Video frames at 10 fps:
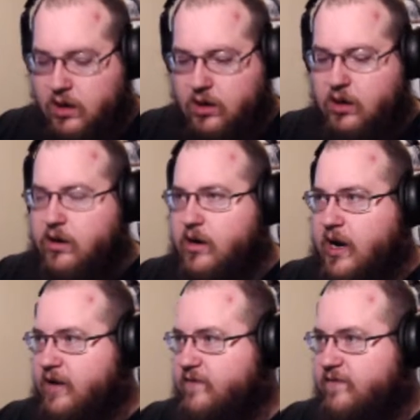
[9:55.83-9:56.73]

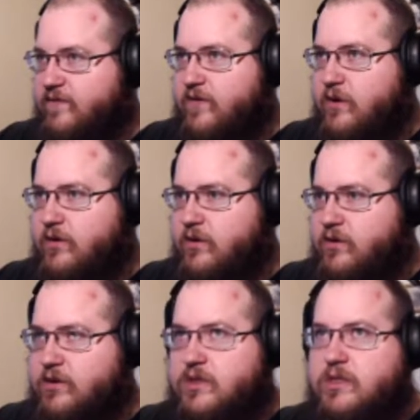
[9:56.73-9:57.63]
Alright,
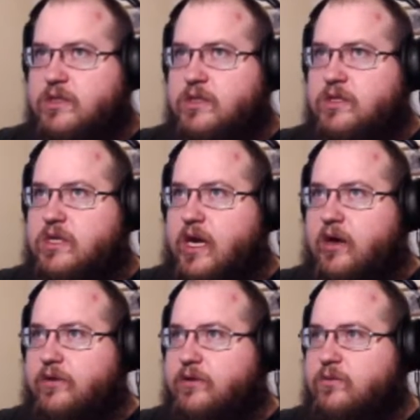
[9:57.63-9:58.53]
further
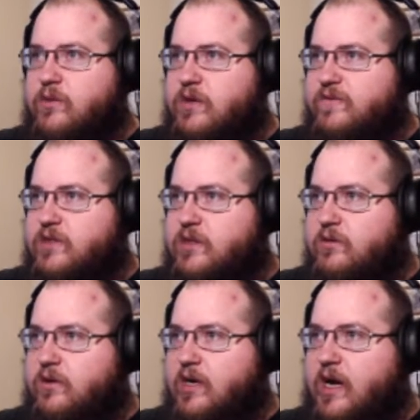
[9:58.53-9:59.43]
south, we've
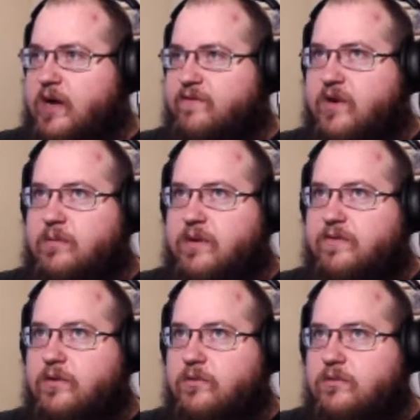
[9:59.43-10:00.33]
still got a fair bit of fuel.